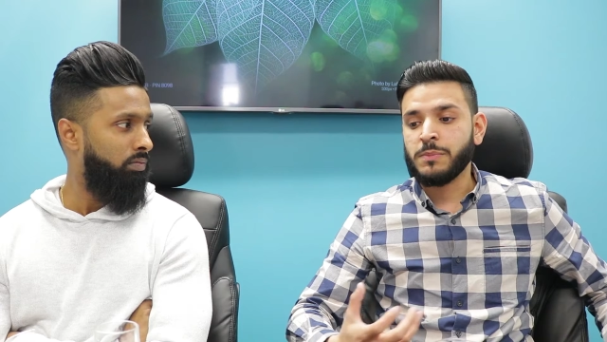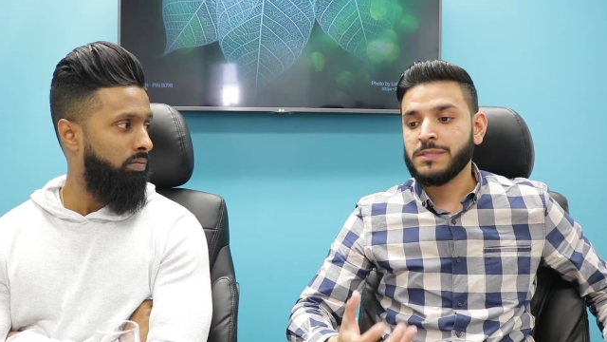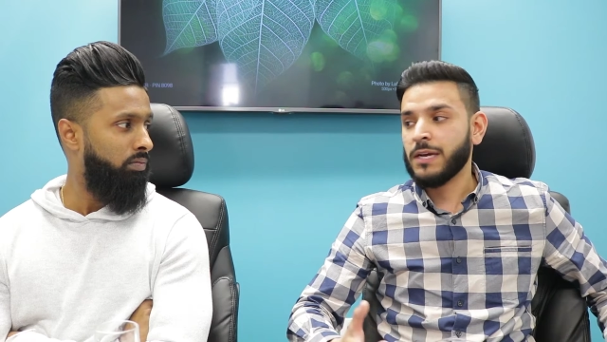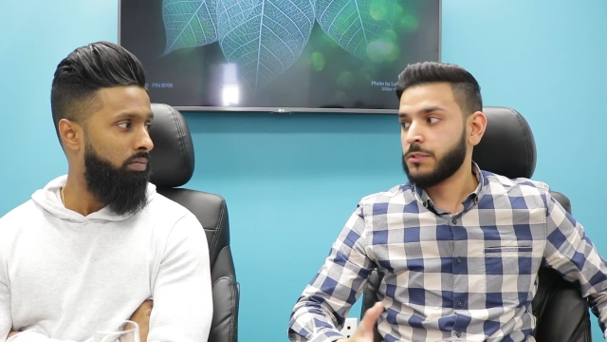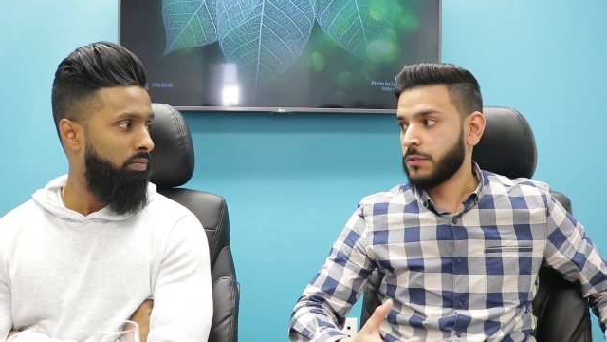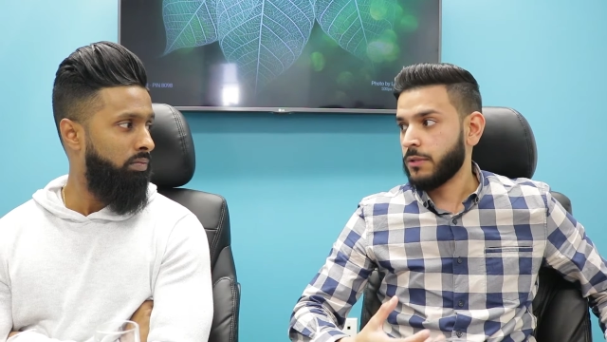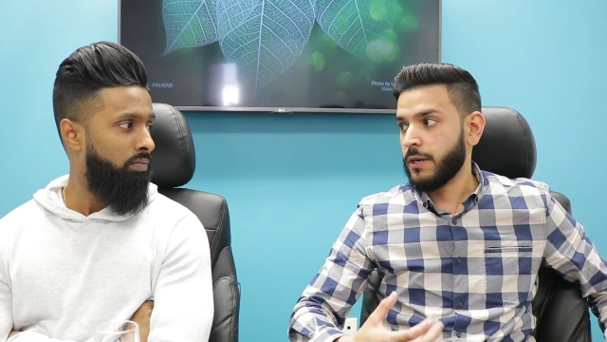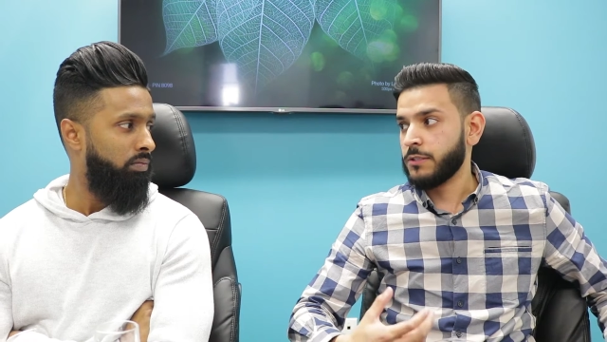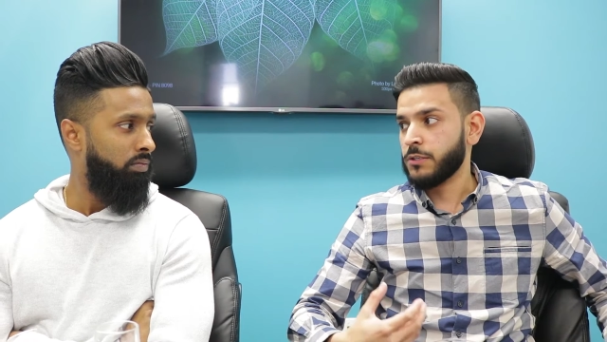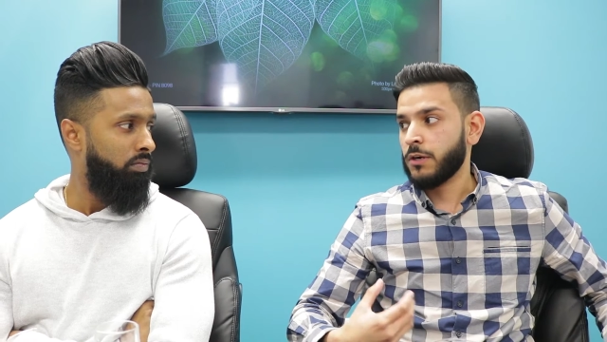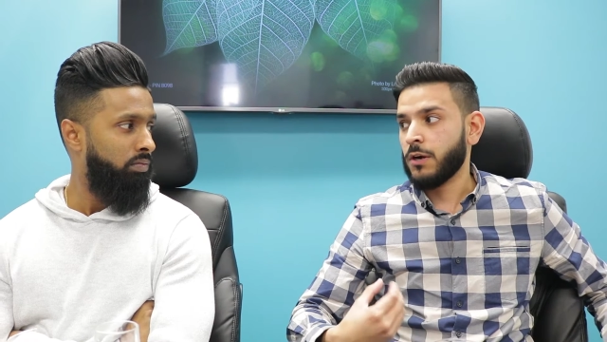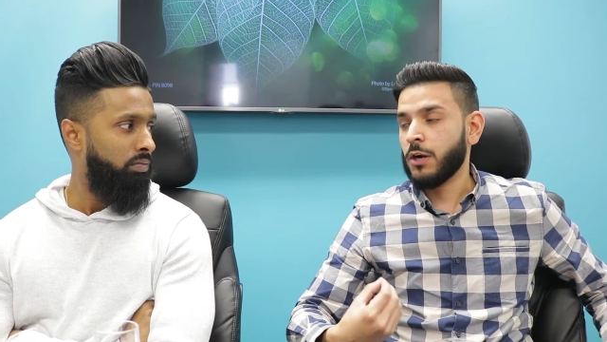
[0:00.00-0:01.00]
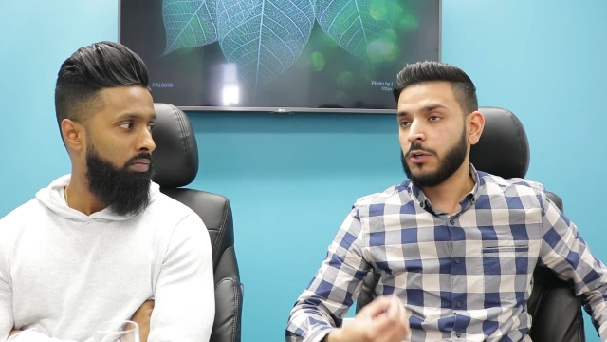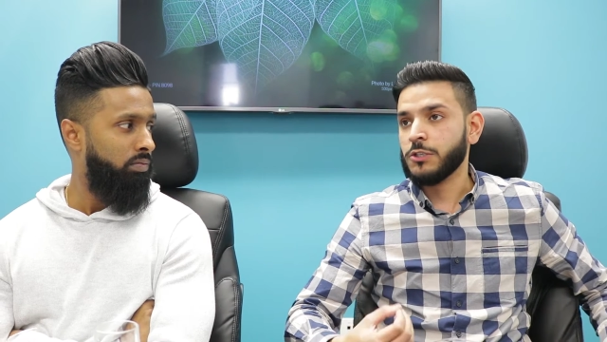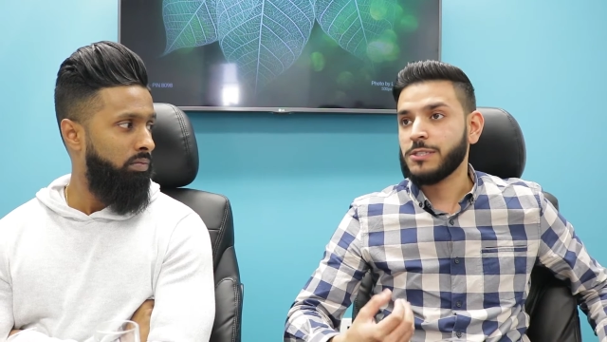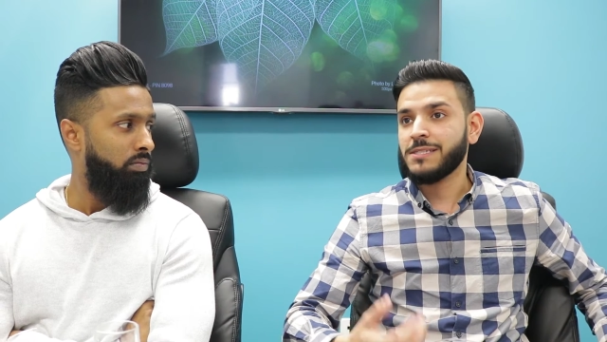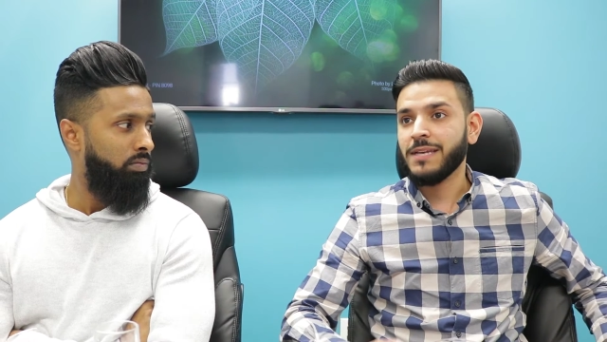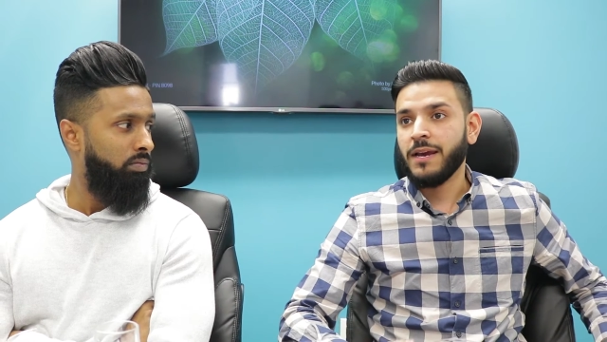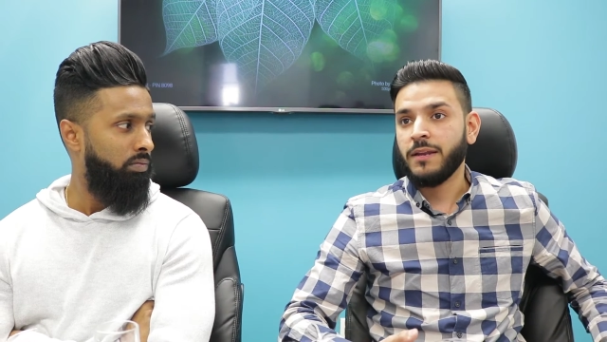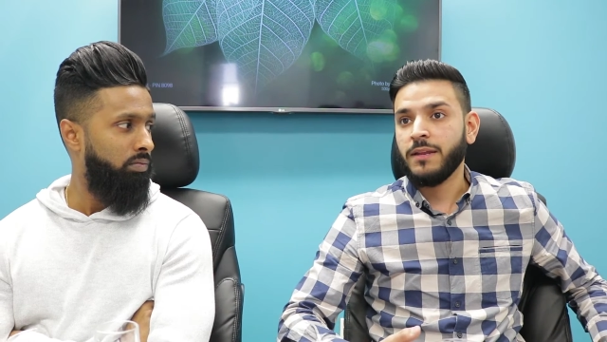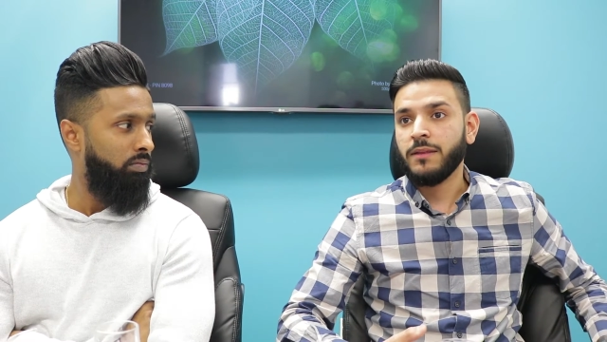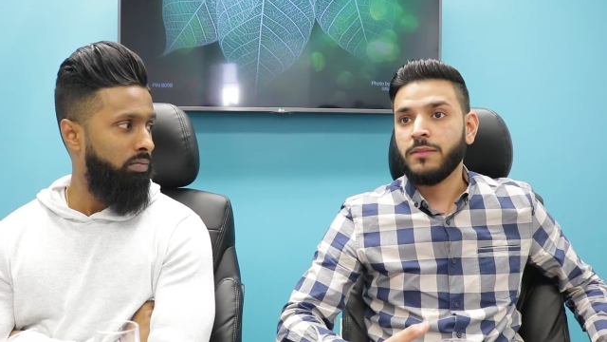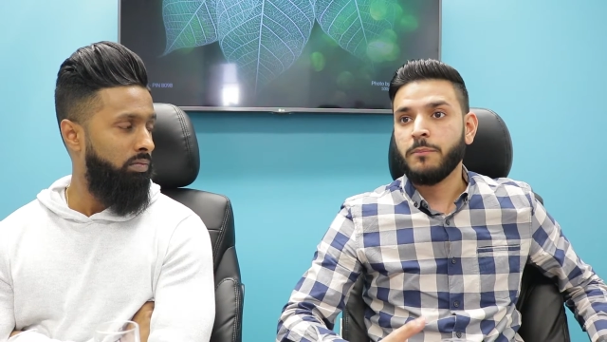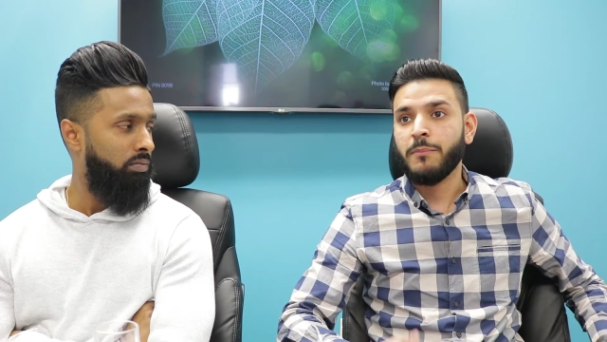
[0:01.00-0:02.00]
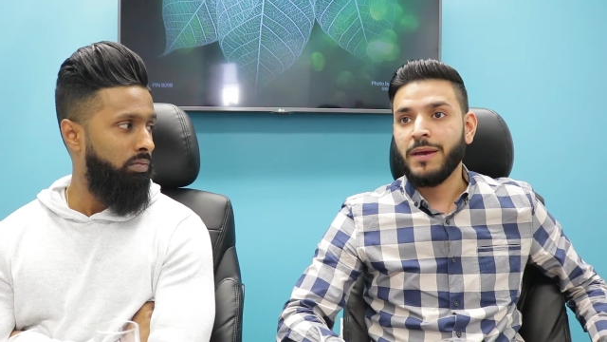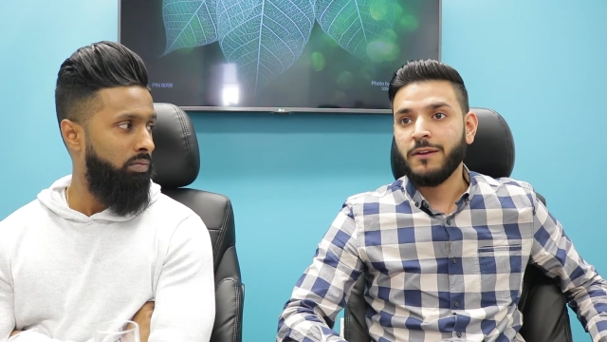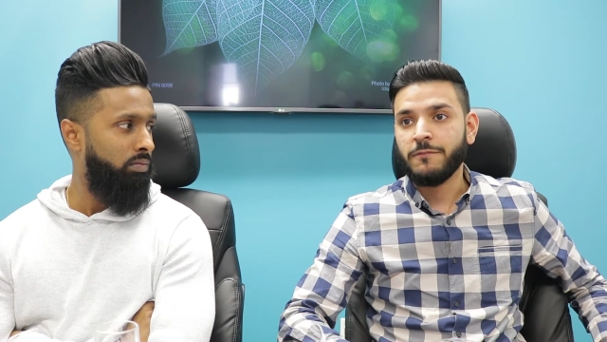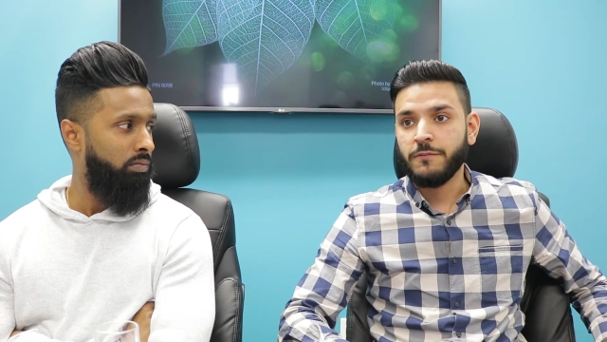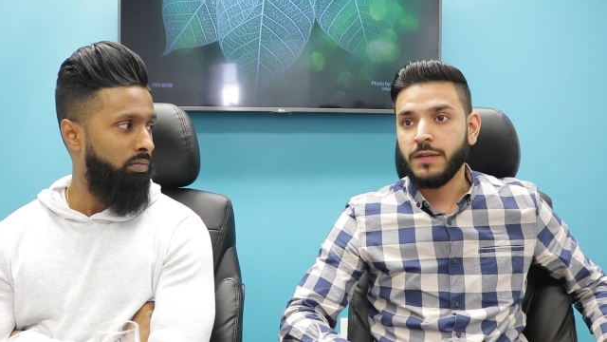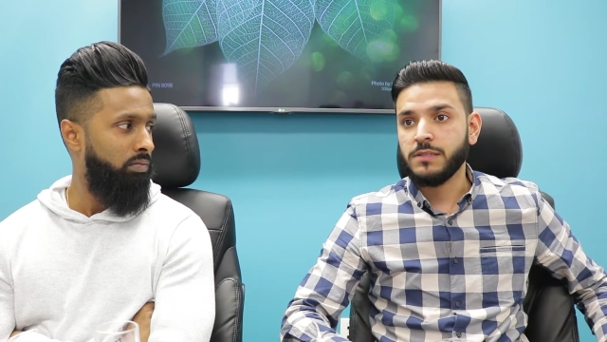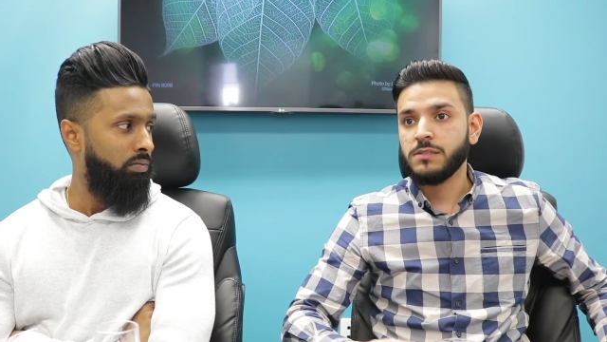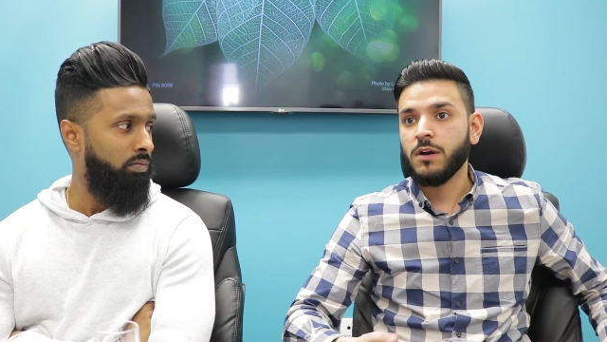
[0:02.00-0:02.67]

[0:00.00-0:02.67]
Speaker 1: potential clients are understanding the benefits